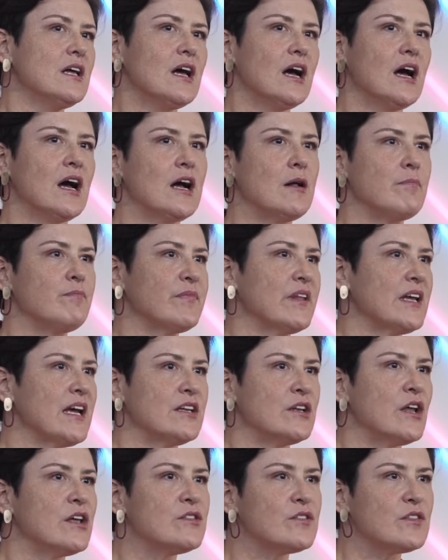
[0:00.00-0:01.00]

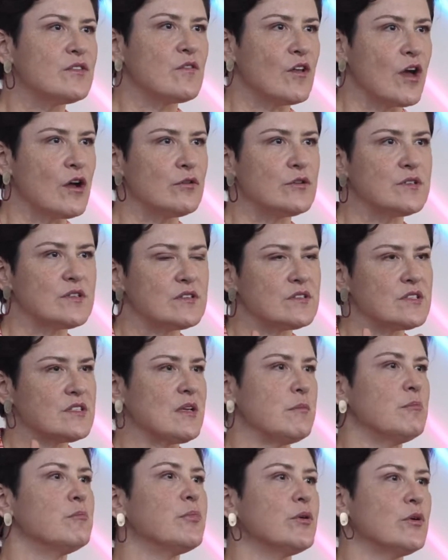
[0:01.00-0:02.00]
and those
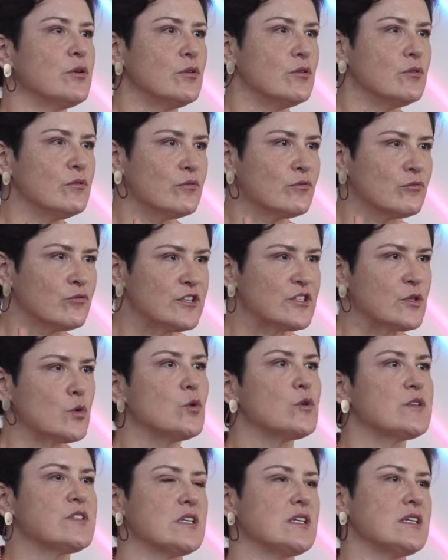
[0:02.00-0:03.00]
simple
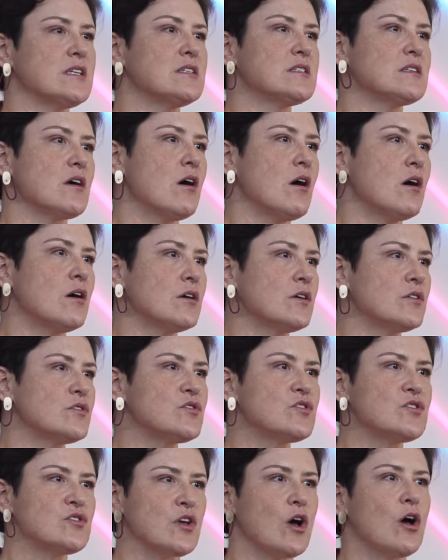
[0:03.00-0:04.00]
resources are
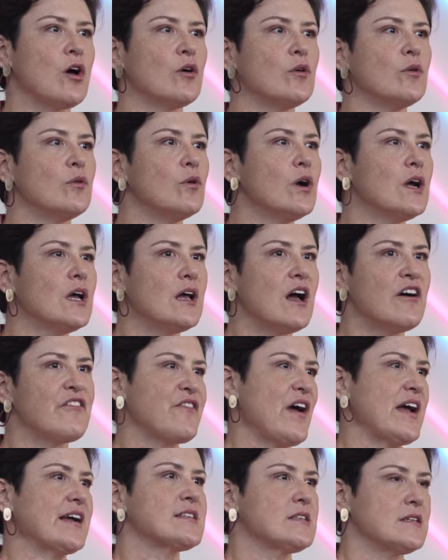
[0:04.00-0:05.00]
so
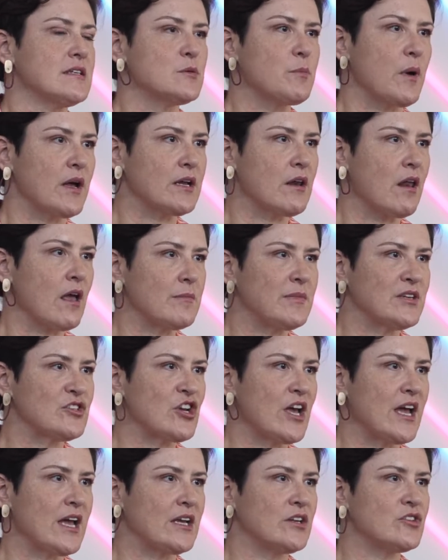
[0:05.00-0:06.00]
affected by climate
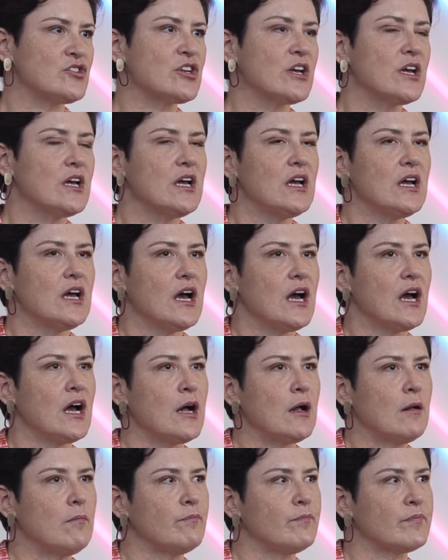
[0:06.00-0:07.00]
change.
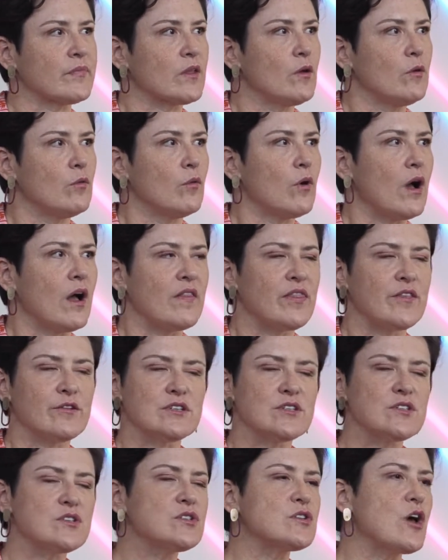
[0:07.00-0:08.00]
There
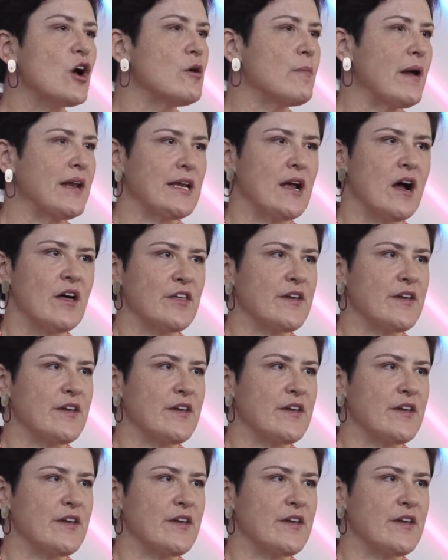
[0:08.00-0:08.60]
are so many other